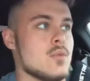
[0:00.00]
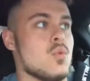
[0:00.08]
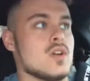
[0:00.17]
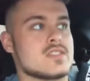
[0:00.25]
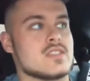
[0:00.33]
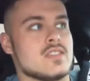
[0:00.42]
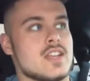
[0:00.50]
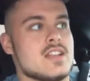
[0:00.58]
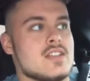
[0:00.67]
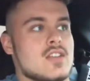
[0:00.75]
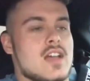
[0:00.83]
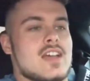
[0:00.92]
I
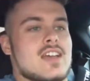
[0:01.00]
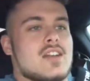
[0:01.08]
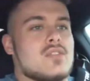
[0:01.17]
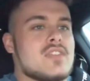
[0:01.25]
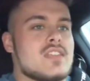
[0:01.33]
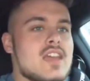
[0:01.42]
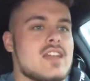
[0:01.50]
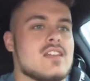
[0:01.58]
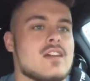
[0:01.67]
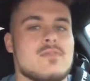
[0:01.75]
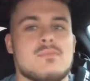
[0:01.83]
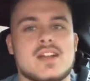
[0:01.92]
don't think they had
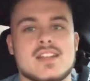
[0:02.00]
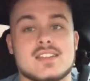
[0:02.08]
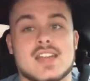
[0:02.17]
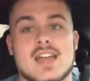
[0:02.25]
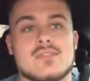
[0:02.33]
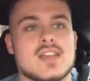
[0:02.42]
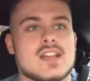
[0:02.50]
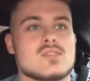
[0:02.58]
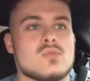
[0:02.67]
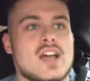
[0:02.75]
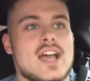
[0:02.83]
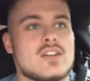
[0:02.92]
enough money to have the
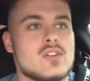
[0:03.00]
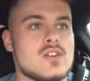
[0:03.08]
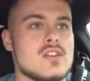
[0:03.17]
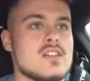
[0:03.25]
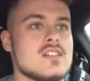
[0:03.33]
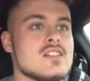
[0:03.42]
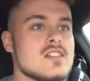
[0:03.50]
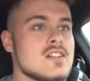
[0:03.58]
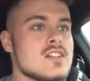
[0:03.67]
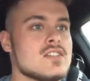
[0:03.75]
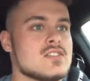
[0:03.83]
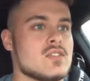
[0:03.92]
actual actor,
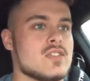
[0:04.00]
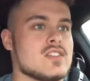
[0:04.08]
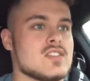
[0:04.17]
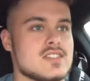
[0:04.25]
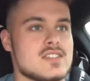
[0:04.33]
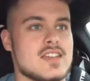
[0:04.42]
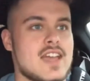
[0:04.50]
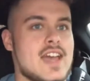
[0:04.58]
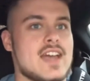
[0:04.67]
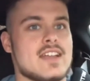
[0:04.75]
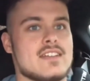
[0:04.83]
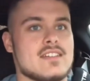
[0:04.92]
so they just
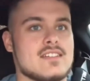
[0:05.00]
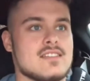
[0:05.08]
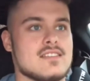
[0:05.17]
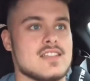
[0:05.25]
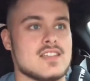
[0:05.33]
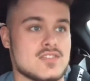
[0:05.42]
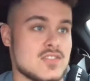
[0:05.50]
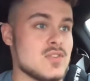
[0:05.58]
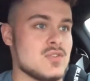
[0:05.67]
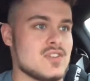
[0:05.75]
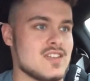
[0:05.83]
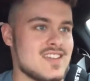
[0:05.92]
had his
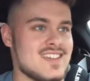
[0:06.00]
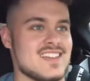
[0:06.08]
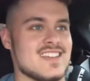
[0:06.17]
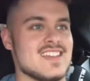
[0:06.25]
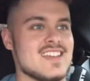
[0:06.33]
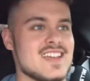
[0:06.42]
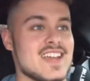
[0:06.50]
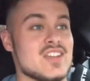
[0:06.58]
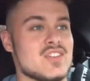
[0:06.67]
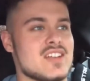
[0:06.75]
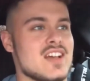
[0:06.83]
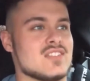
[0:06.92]
suit. And
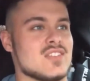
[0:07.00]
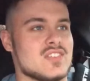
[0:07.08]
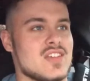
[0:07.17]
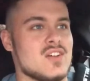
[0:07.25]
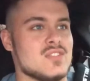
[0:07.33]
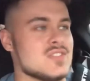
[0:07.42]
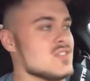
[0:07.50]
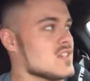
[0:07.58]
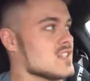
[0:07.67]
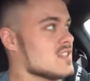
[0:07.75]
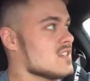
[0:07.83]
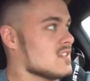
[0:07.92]
you could also tell too,
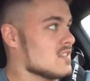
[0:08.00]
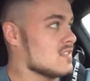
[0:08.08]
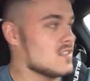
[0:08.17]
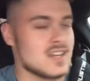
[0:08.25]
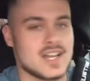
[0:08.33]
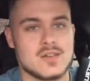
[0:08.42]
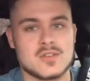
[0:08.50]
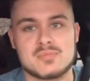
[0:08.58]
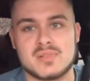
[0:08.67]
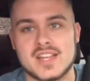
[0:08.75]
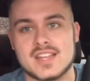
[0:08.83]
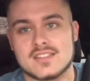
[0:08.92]
because the guy that was
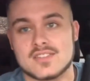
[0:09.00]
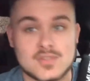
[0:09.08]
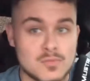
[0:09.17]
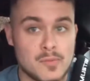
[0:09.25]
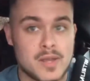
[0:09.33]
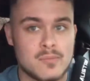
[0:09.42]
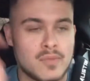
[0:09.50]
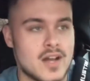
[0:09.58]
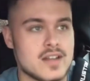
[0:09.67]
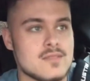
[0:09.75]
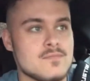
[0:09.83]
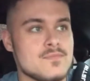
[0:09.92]
playing the Superman
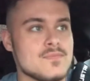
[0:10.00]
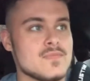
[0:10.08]
body,